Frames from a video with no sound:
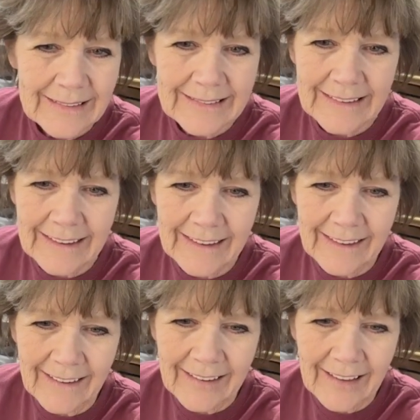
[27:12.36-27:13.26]

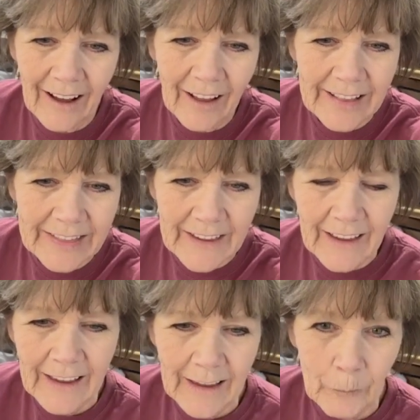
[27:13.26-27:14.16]
See, the,
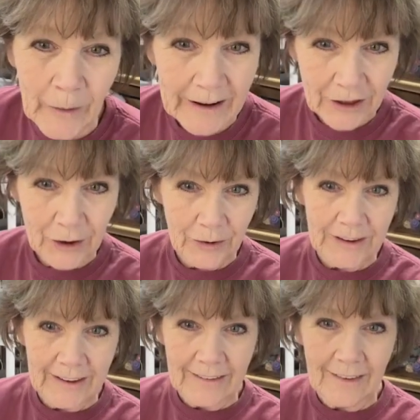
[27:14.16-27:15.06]
when a
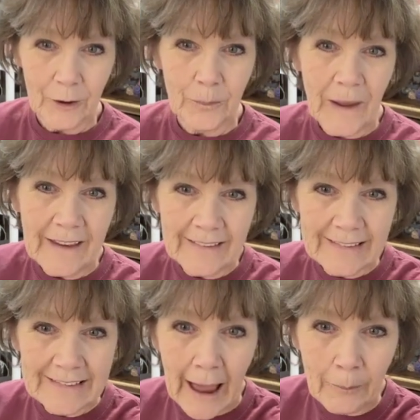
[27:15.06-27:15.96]
union who
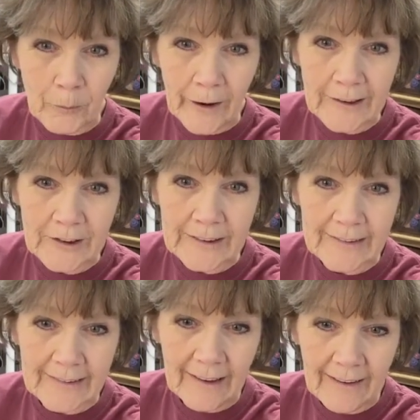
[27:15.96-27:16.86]
pays top
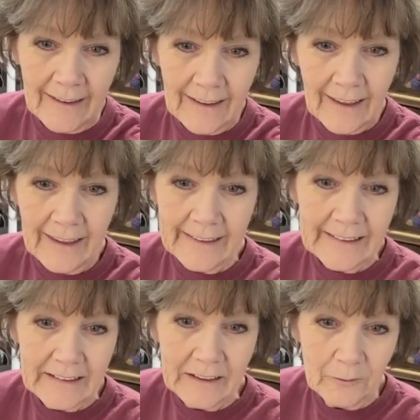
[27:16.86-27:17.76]
wages,
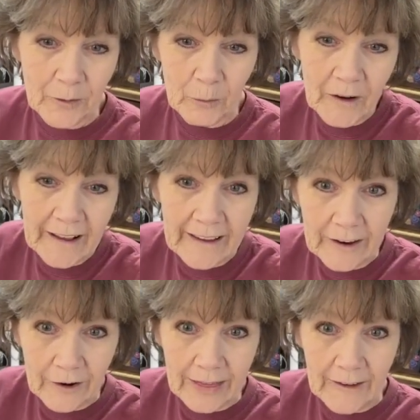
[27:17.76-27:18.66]
and from what I
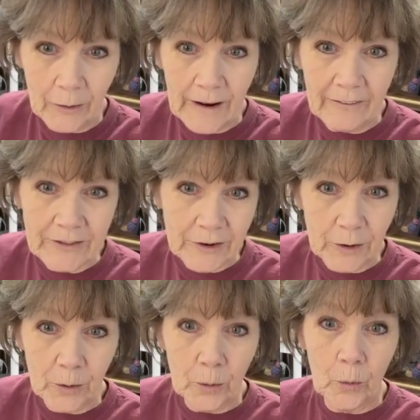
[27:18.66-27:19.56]
hear, they don't have to
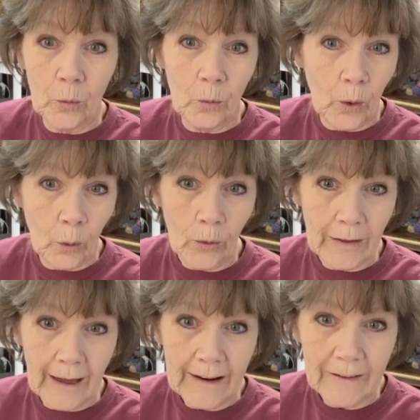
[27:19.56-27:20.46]
do a whole
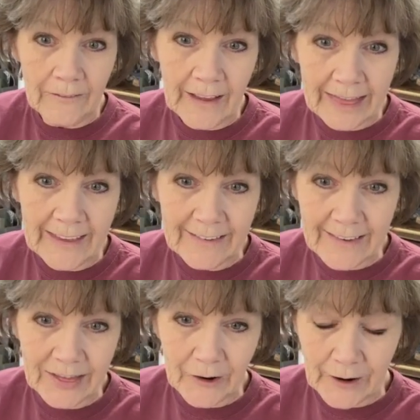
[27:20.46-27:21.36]
lot of
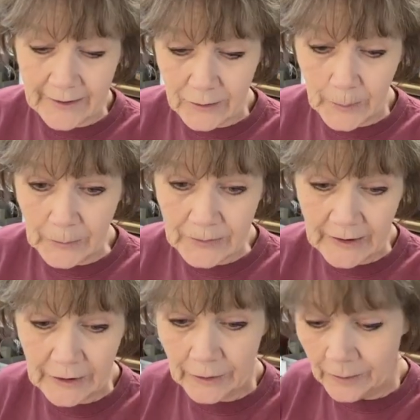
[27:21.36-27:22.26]
things that they're not supposed
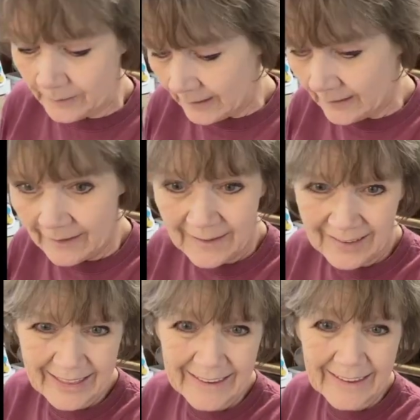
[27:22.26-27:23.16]
to do,
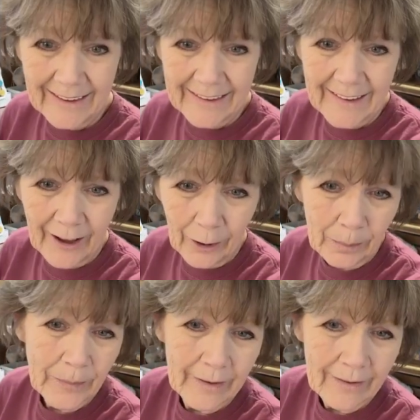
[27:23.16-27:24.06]
they can't get
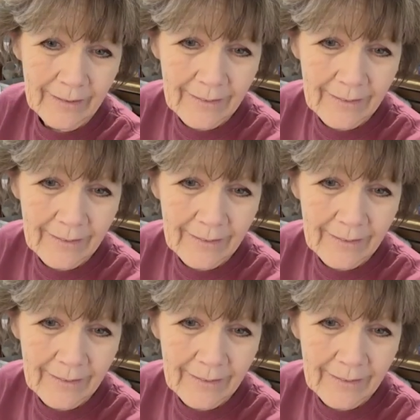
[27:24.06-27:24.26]
help.